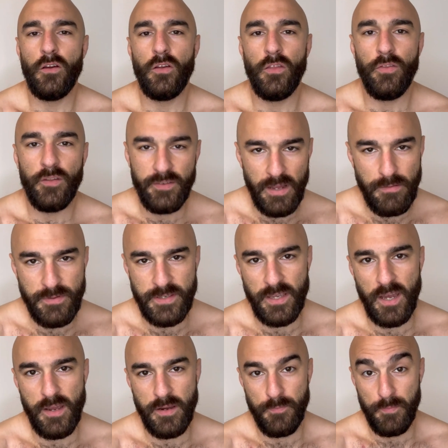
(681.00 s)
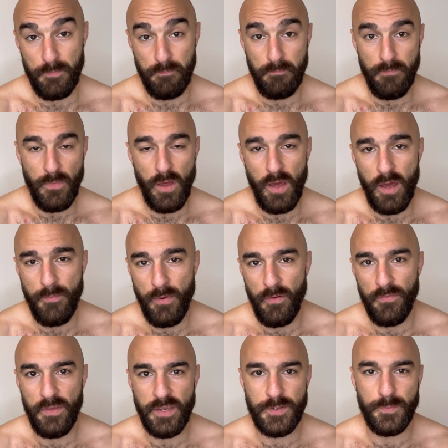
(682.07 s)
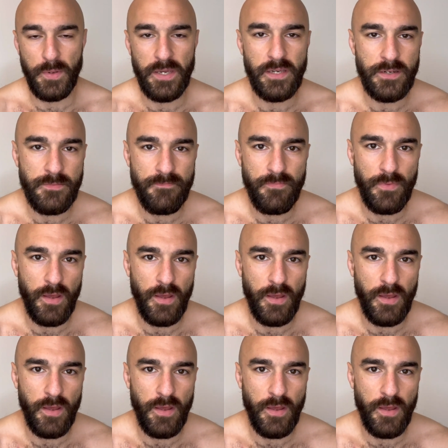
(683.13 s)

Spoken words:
The downside of this being,